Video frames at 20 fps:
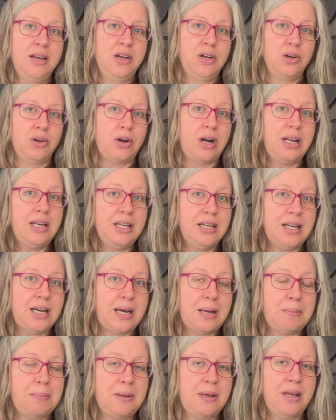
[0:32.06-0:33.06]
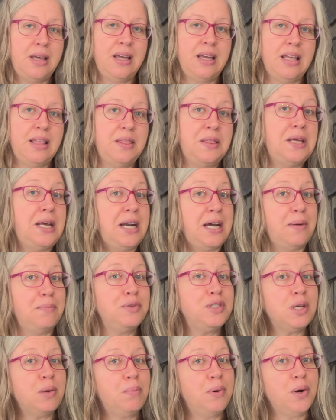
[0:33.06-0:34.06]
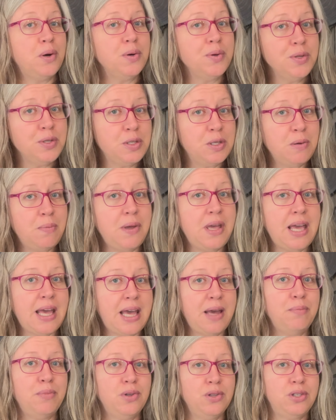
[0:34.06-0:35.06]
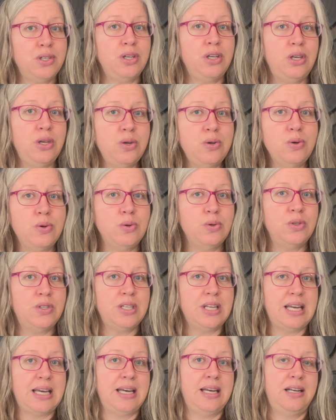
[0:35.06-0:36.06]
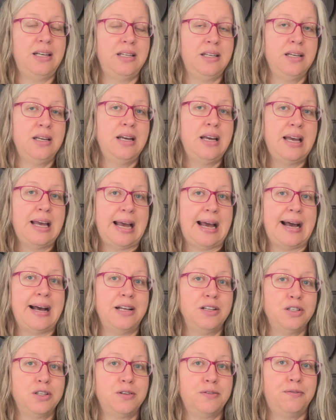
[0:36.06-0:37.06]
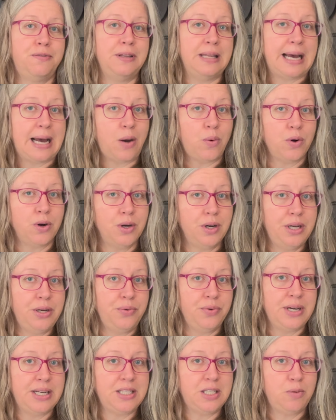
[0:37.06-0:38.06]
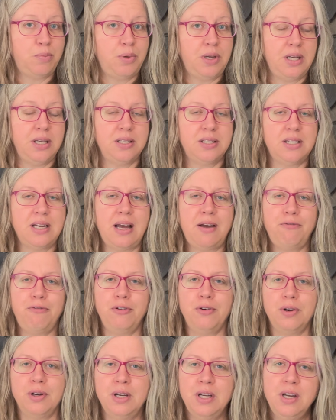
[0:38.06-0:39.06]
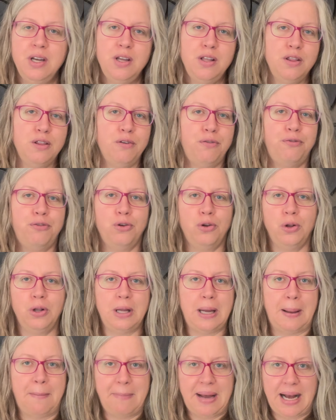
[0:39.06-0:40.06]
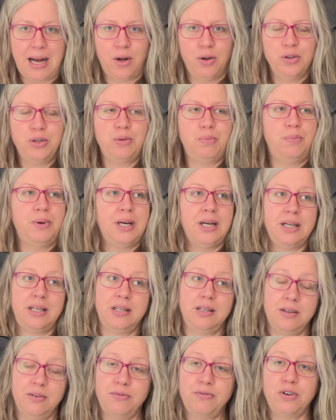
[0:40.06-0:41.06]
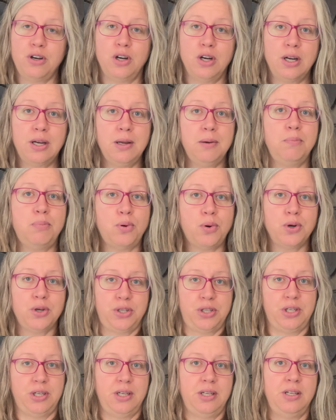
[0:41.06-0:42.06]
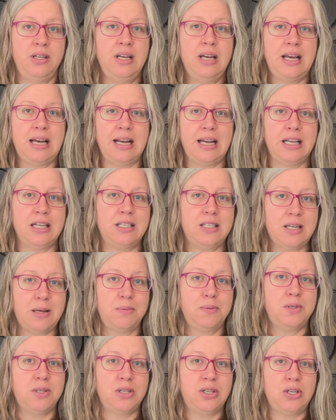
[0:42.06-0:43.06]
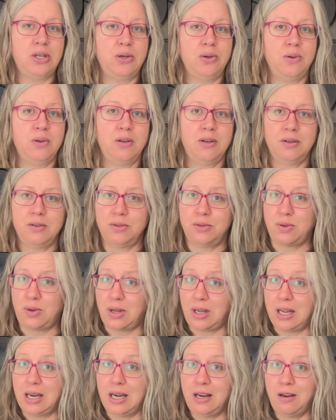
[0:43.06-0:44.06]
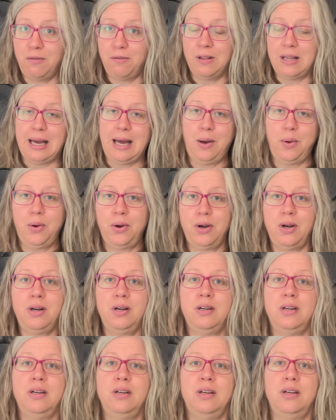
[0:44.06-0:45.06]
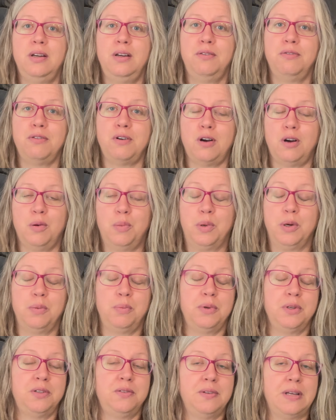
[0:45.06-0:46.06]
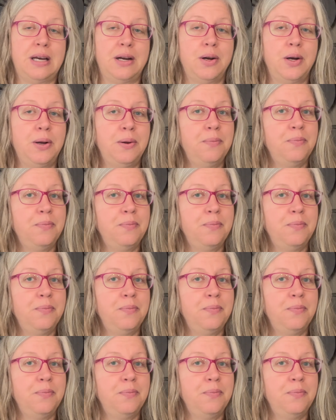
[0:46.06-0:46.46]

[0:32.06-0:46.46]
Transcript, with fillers: grind it up, and then I'm supposed to be able to use it as flour in recipes, not for the full amount, but for a good portion. I could substitute zucchini flour for all-purpose flour.